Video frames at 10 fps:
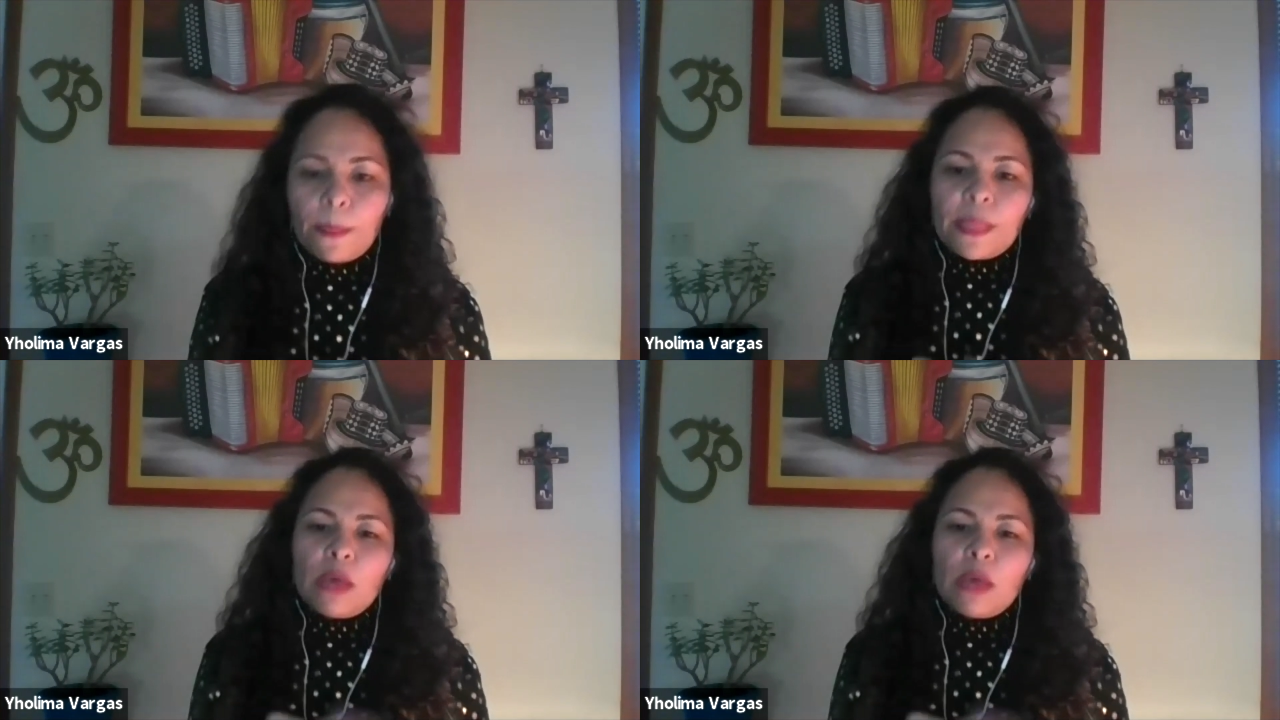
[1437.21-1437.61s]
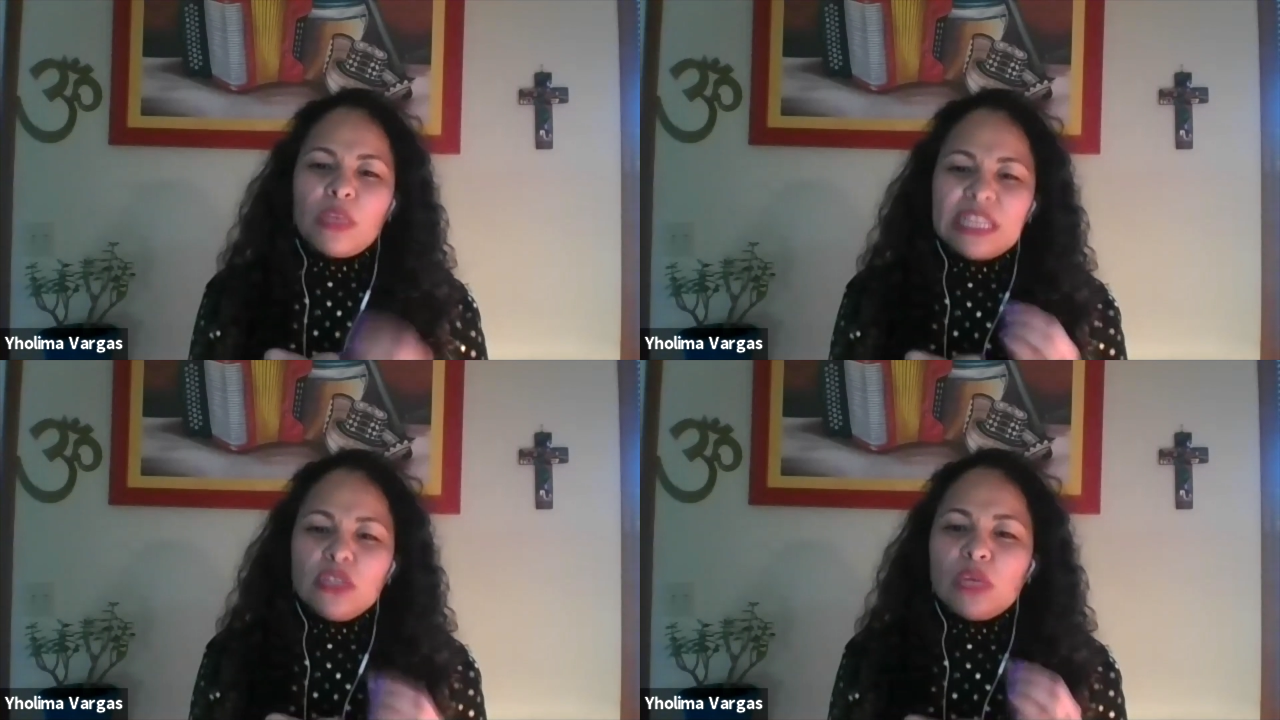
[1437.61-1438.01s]
We
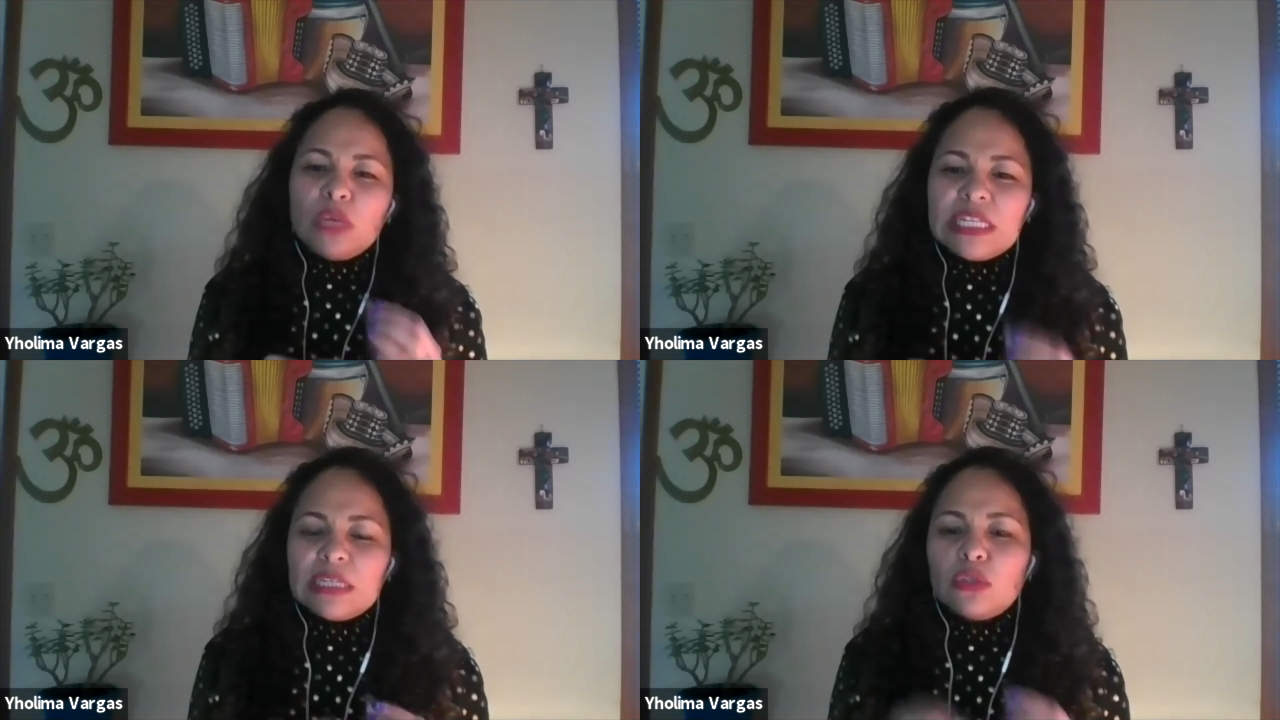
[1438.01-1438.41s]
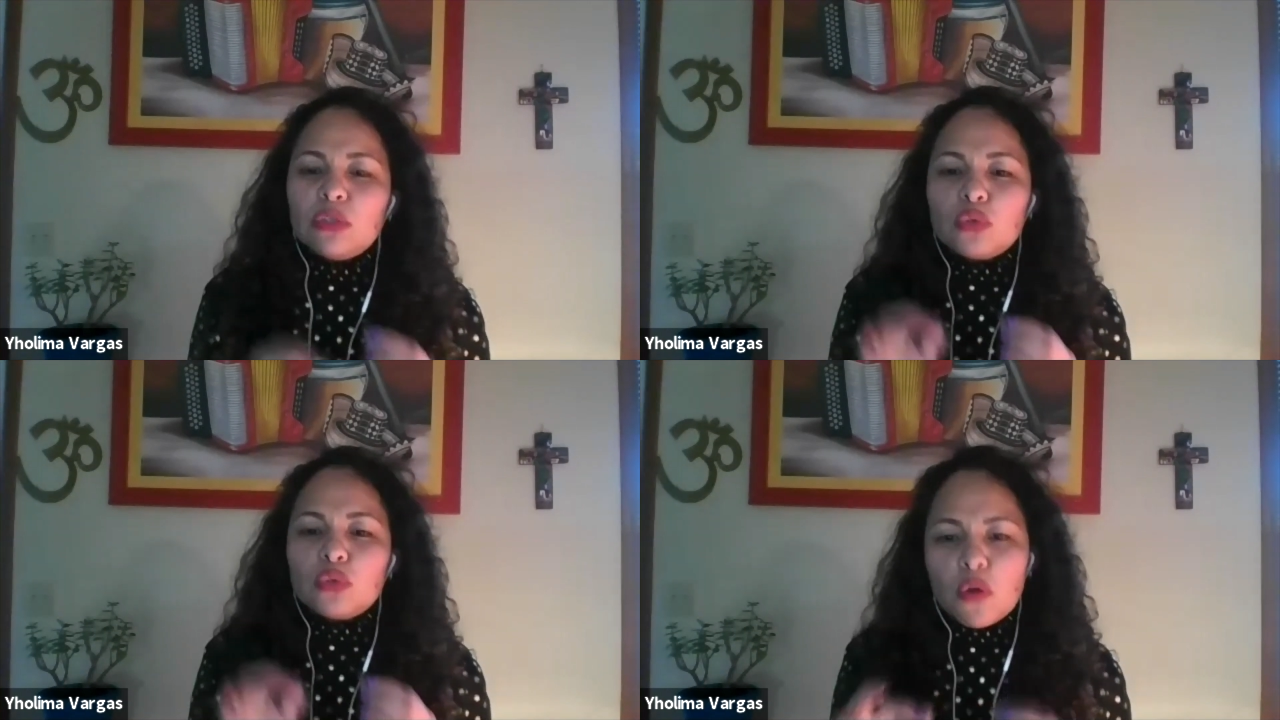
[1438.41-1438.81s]
tend to listen to
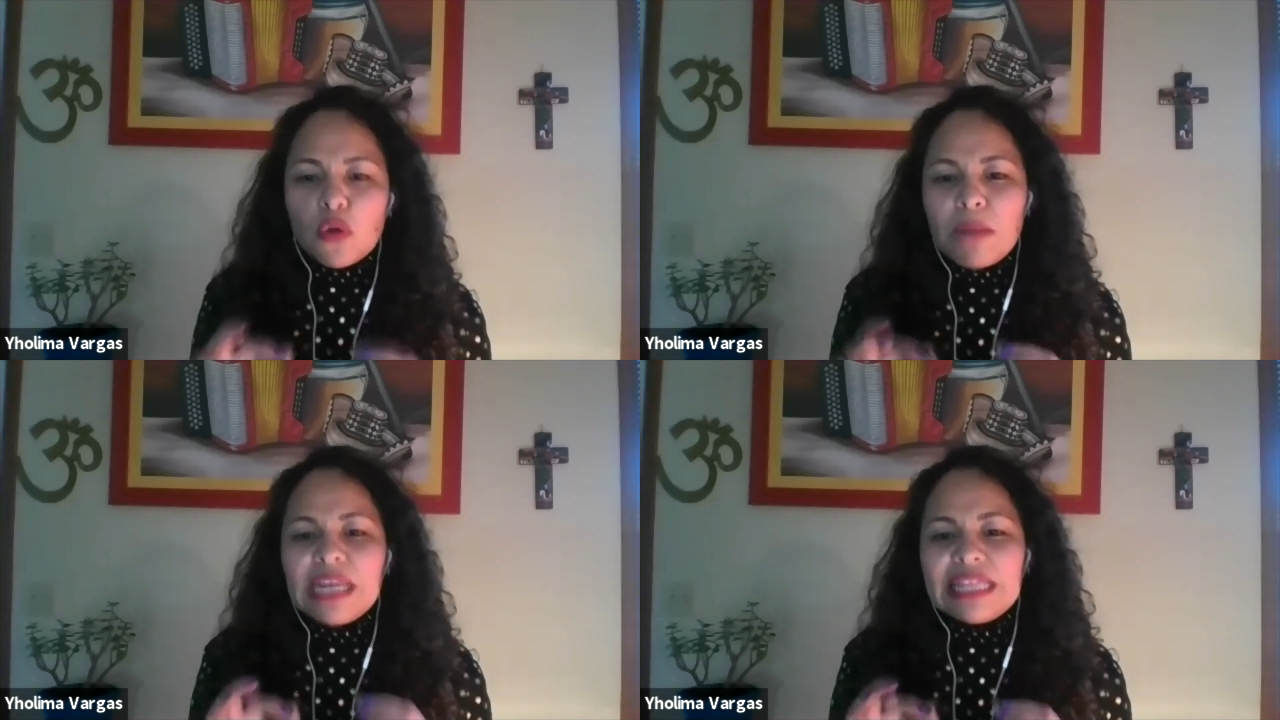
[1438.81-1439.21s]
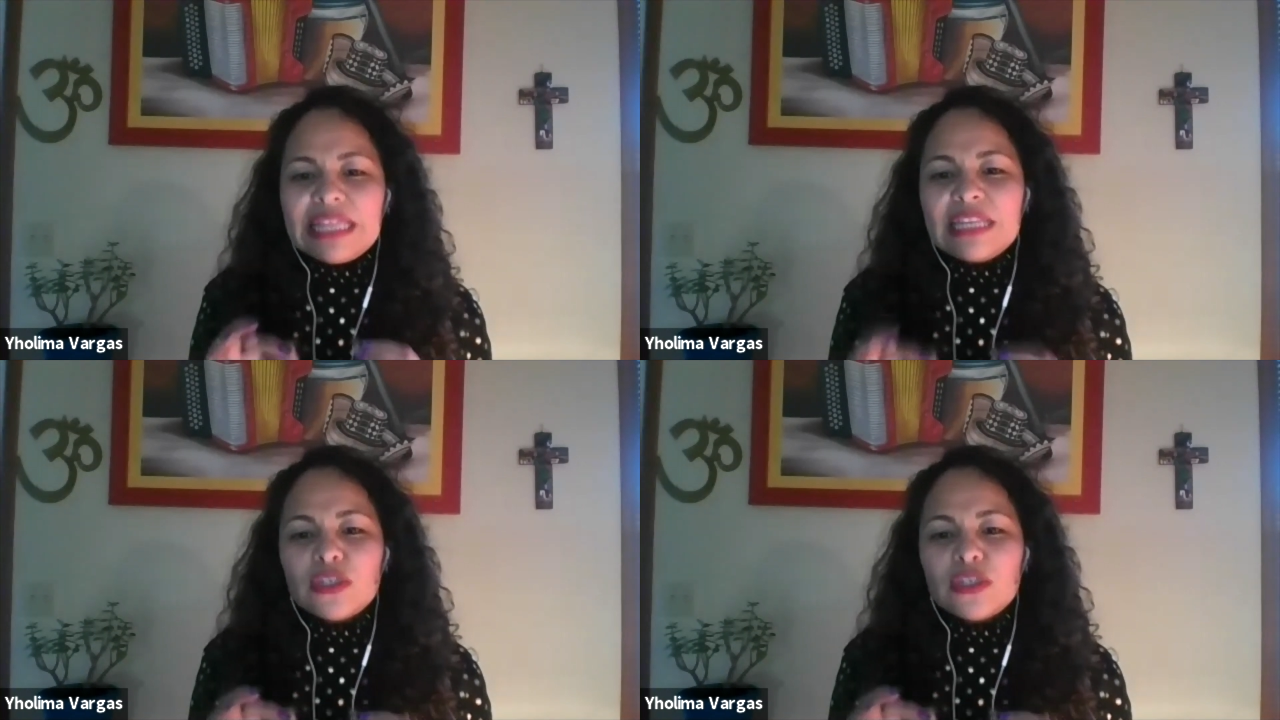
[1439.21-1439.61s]
so many
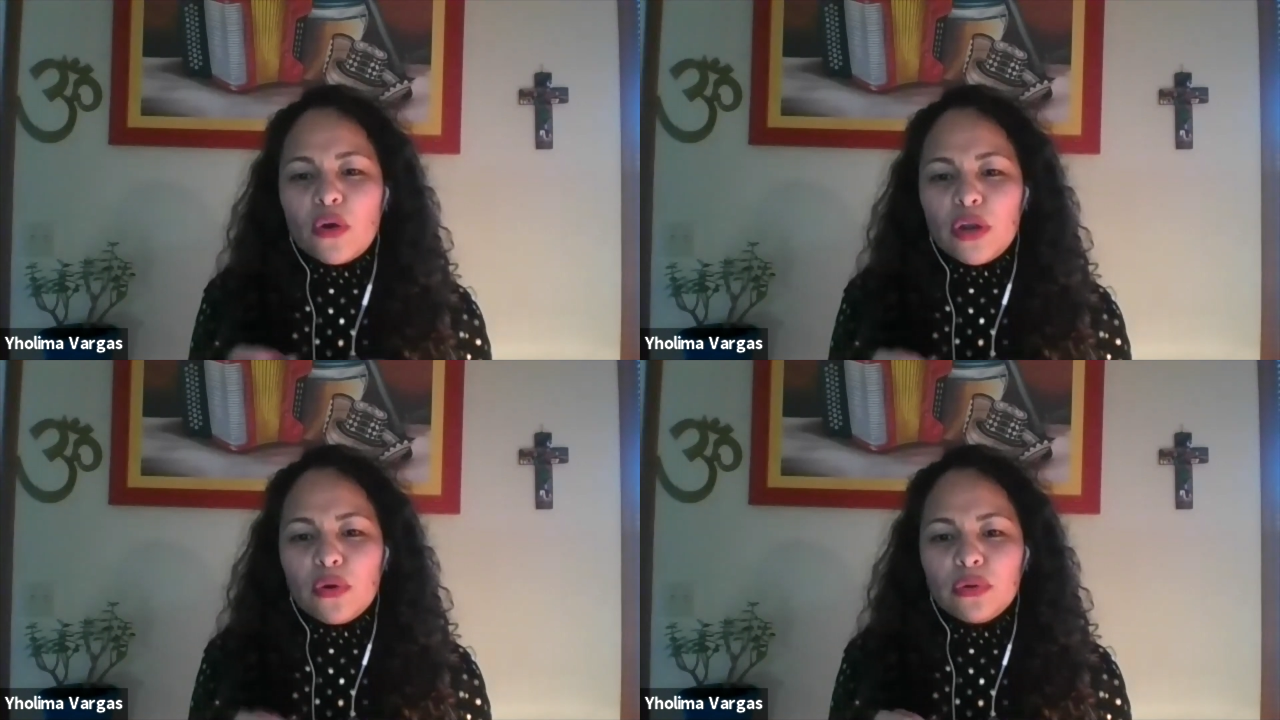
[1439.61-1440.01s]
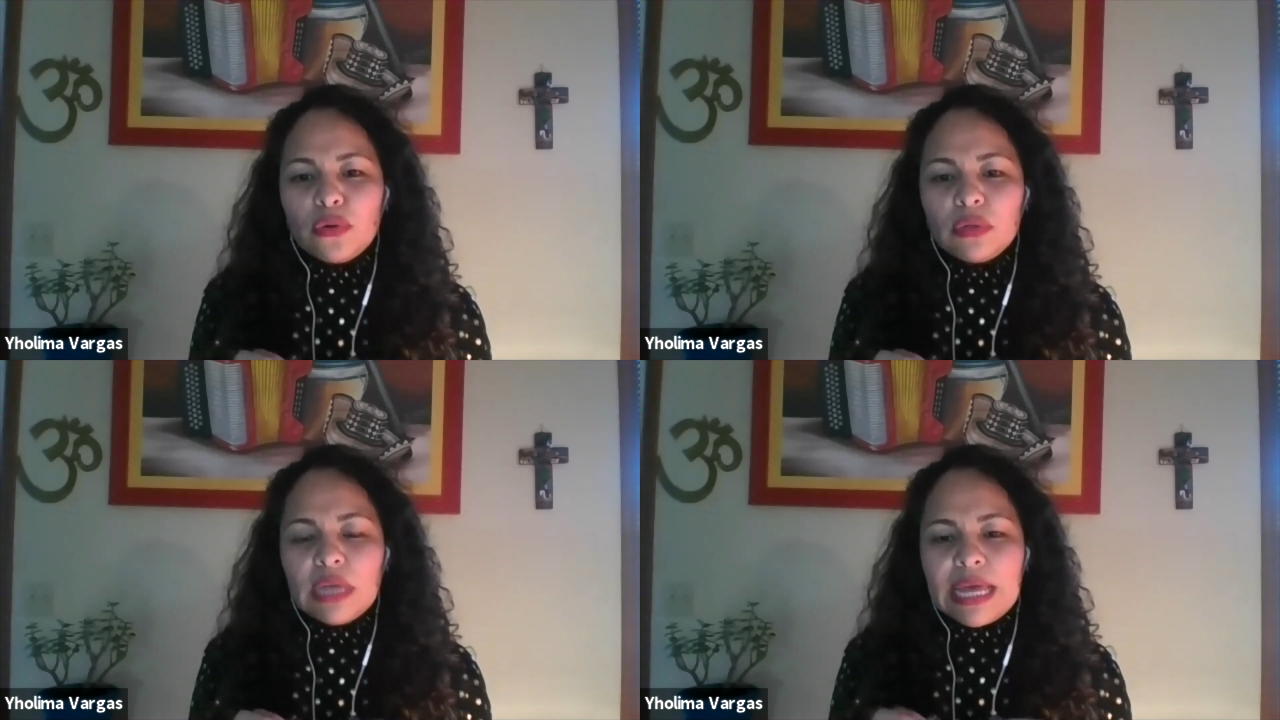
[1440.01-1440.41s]
things going on
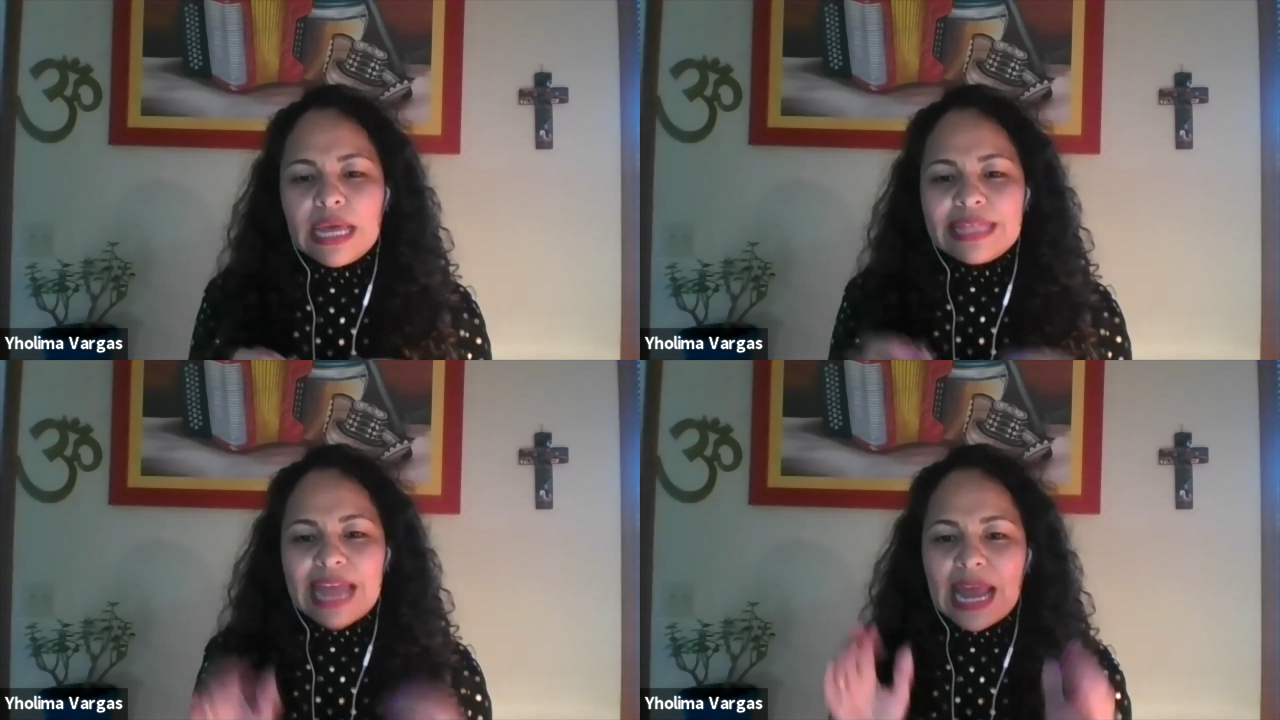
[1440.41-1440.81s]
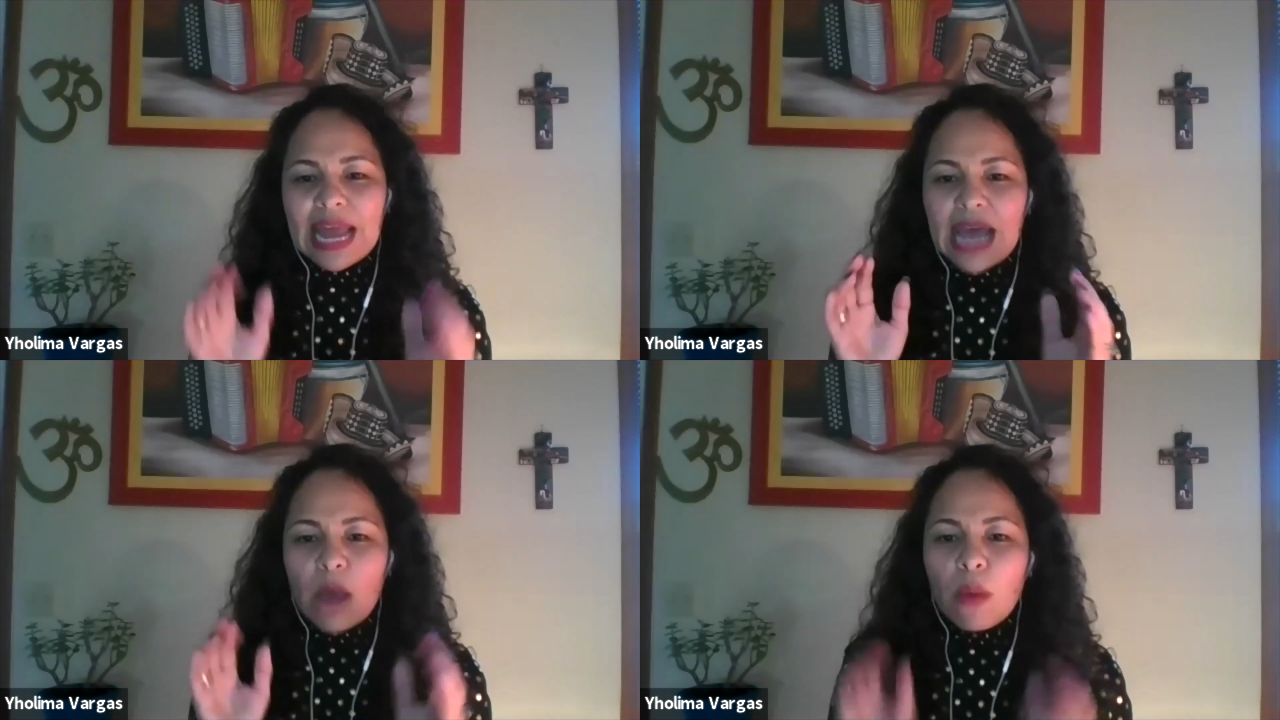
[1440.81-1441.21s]
that
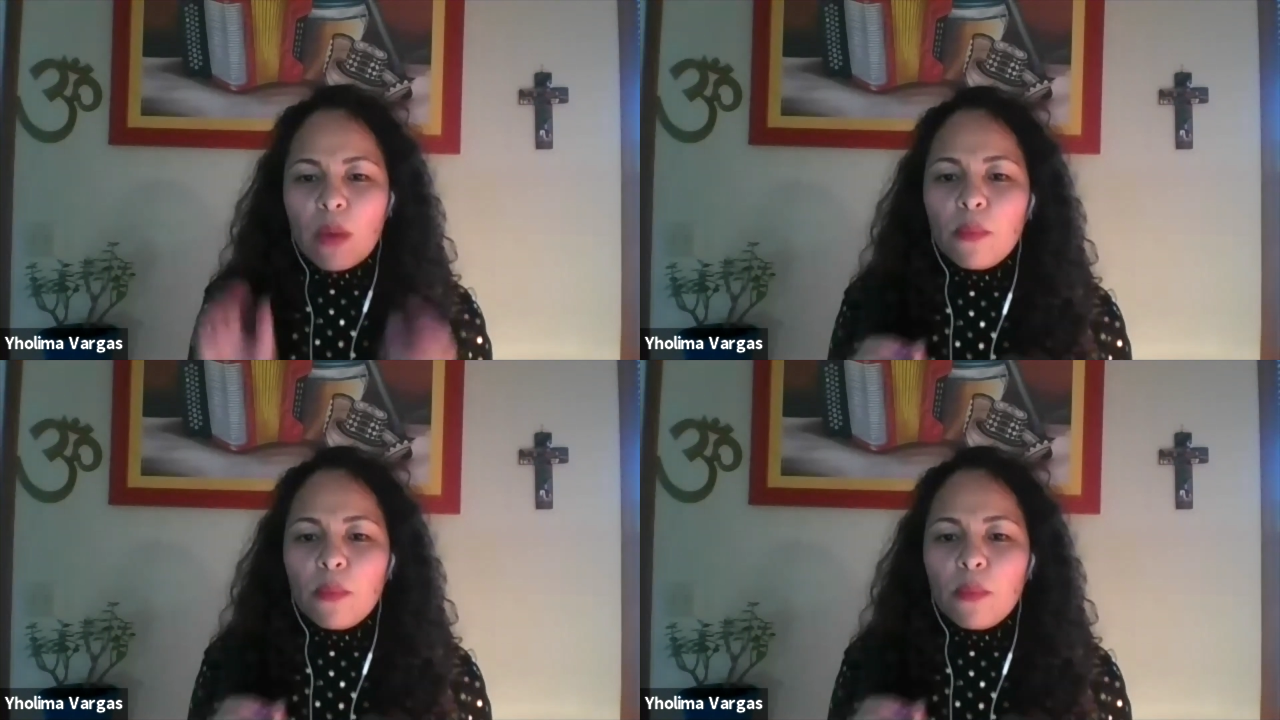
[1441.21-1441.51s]
at one point